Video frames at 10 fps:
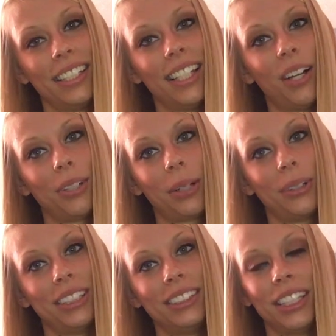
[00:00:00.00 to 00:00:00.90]
not what I
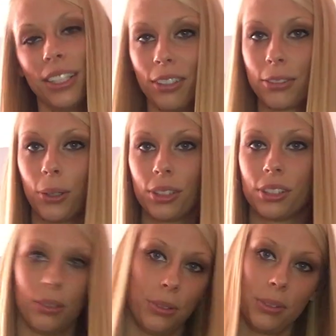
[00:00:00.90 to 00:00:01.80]
wanted to hear, of
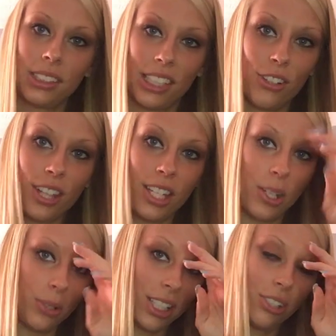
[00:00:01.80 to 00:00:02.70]
course. No one wants to hear that they
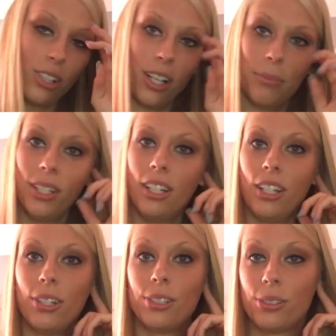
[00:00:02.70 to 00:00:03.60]
don't get a job.
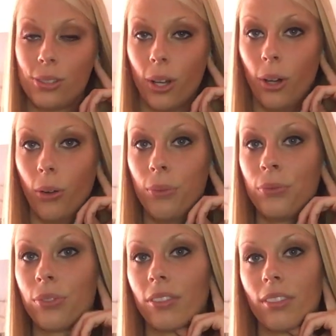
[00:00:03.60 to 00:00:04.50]
So
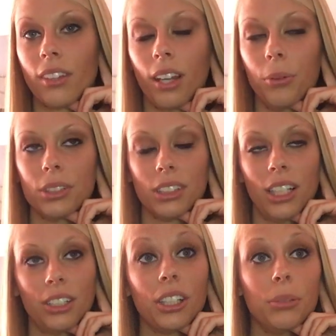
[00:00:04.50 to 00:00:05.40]
I was
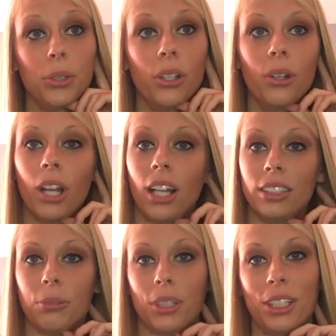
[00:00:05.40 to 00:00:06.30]
not in a good mood. I
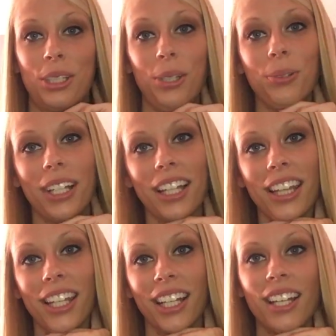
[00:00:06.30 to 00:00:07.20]
didn't want to do
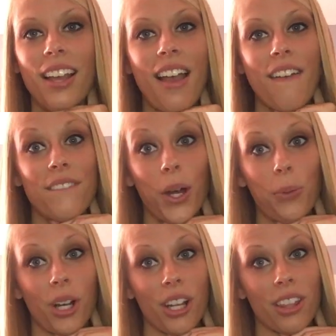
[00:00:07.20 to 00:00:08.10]
anything. Felt
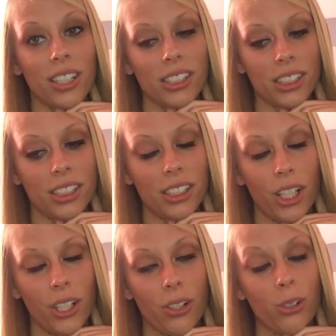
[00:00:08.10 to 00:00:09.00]
worthless.
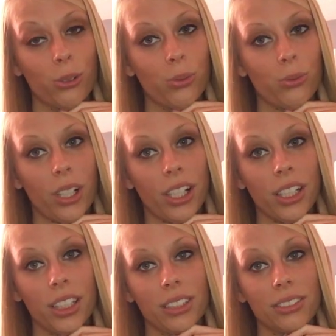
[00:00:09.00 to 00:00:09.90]
So
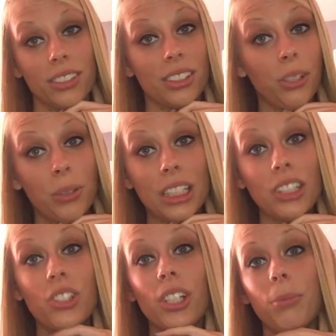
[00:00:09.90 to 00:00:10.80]
I still went to
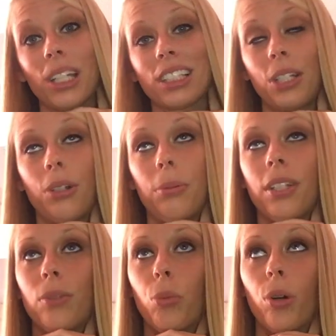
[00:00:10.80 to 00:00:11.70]
the gym, because I knew I'd be
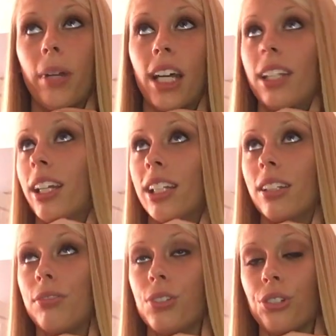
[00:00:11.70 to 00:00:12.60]
even more mad like in
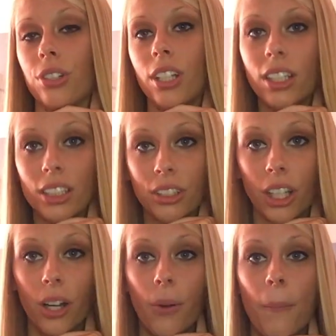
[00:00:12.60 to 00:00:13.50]
the future that I didn't
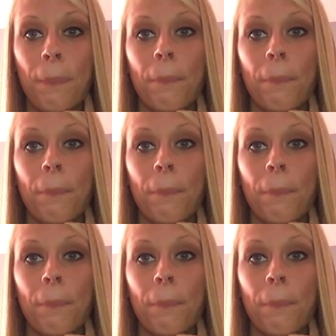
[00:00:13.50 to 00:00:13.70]
go.